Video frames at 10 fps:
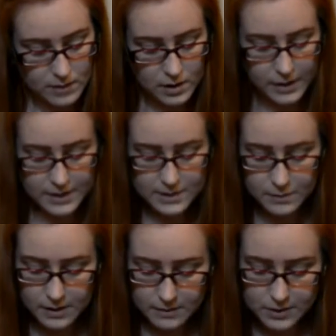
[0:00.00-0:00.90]
Okay, so
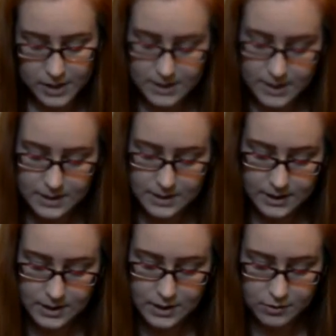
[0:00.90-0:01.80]
what I was trying to say is
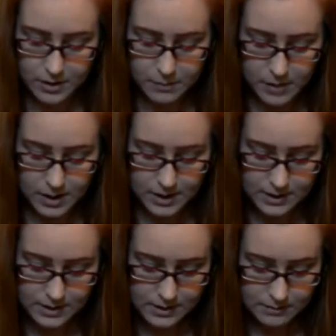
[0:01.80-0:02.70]
like the string
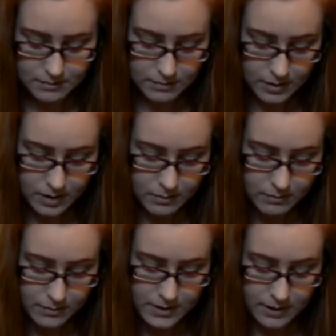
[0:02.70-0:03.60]
part, you know,
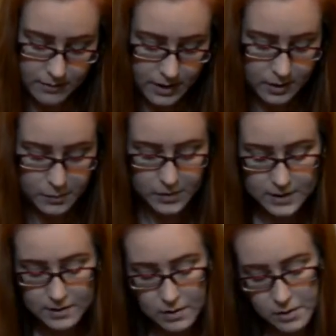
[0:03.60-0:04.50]
we'll see if I can open
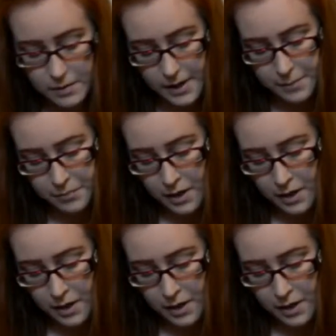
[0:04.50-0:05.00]
this along the way.